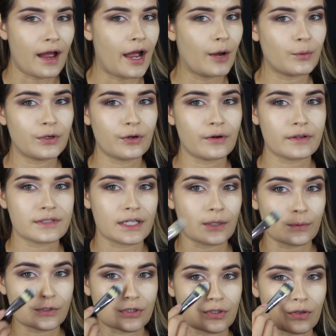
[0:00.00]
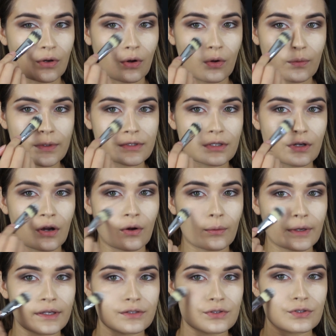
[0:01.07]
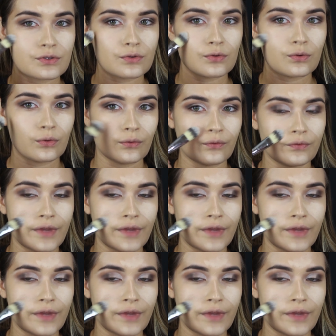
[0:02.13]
I would notice that it would just always go into